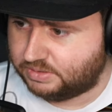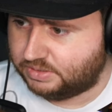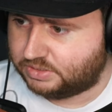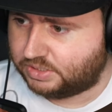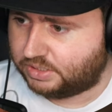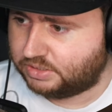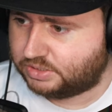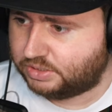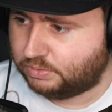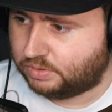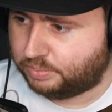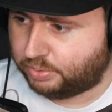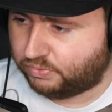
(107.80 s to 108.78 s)
As long as he
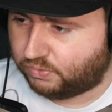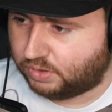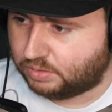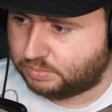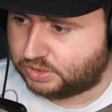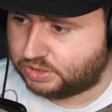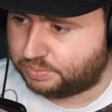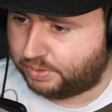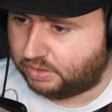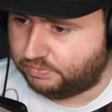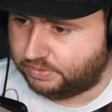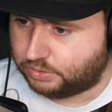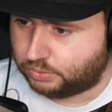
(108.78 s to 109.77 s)
well performs his
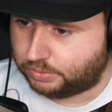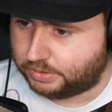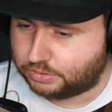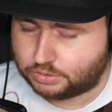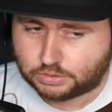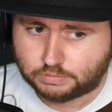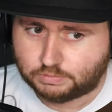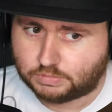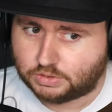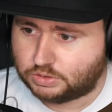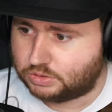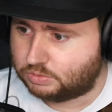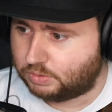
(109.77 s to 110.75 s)
pelvic thrust,
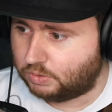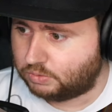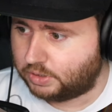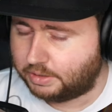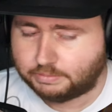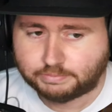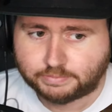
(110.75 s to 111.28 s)
it's okay.